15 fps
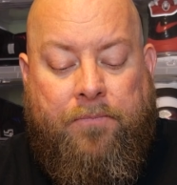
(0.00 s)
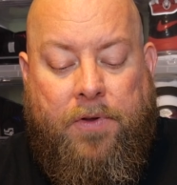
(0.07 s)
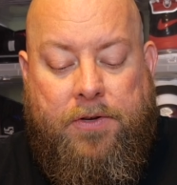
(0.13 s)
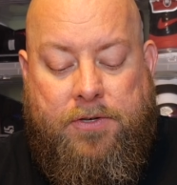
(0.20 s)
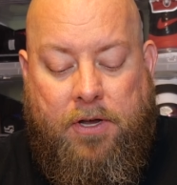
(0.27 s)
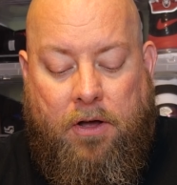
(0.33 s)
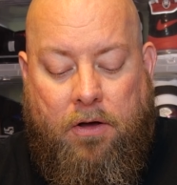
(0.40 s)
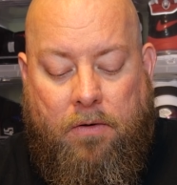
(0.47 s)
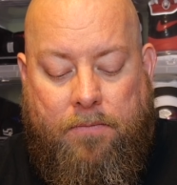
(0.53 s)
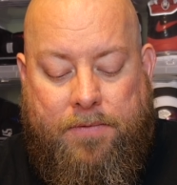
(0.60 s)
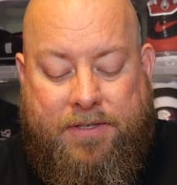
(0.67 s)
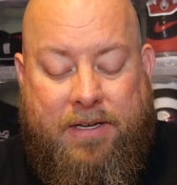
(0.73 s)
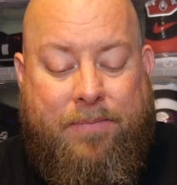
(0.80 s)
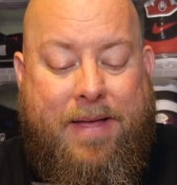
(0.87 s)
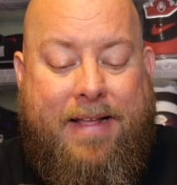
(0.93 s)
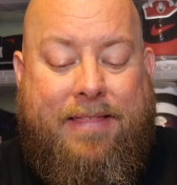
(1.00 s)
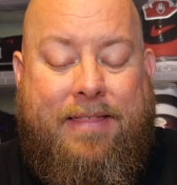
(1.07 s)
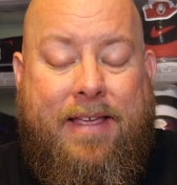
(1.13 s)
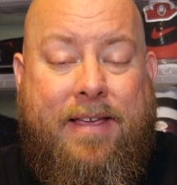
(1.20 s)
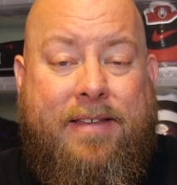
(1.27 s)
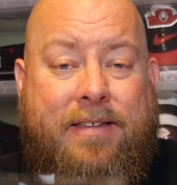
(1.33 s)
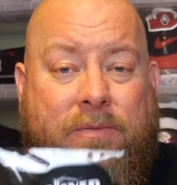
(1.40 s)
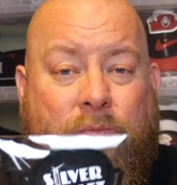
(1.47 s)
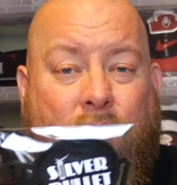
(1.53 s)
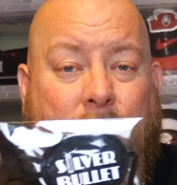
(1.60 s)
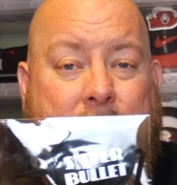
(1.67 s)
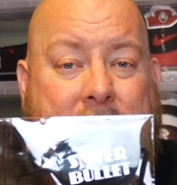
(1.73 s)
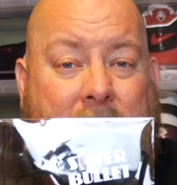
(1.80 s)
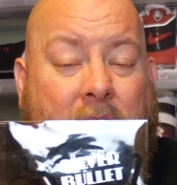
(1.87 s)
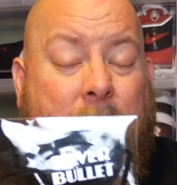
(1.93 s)
So something like this will
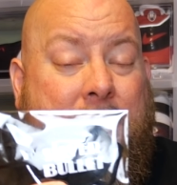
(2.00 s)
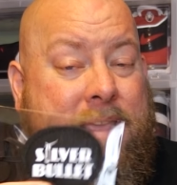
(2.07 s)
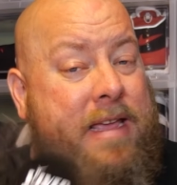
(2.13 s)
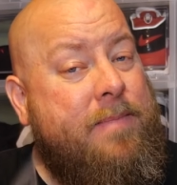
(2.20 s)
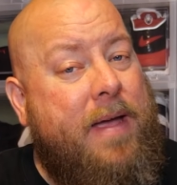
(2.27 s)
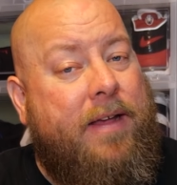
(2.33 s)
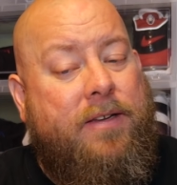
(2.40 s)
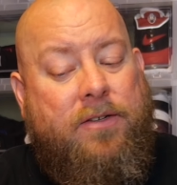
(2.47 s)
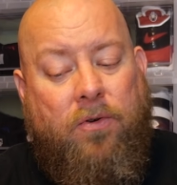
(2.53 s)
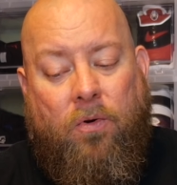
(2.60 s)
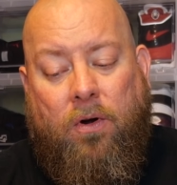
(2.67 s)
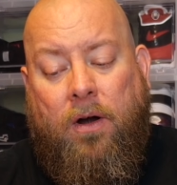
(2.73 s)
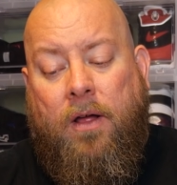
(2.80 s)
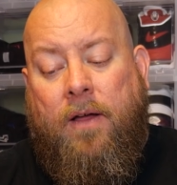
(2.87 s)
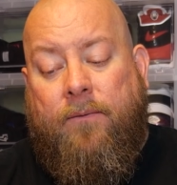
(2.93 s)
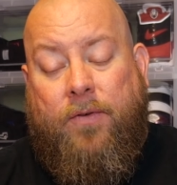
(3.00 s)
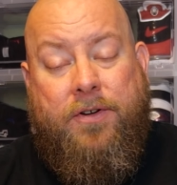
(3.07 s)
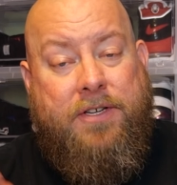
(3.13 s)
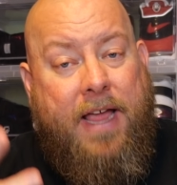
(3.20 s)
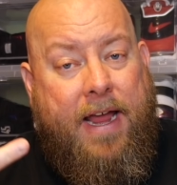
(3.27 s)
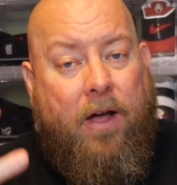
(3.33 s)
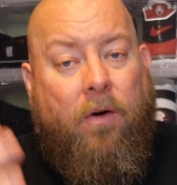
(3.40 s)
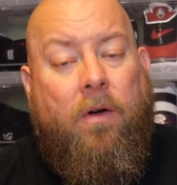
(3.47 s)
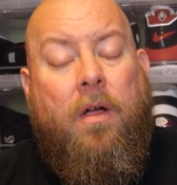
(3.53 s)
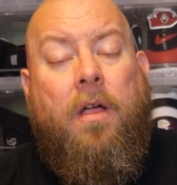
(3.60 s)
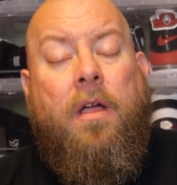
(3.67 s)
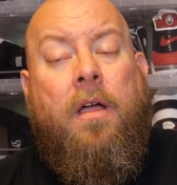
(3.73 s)
be on my eBay store for sale.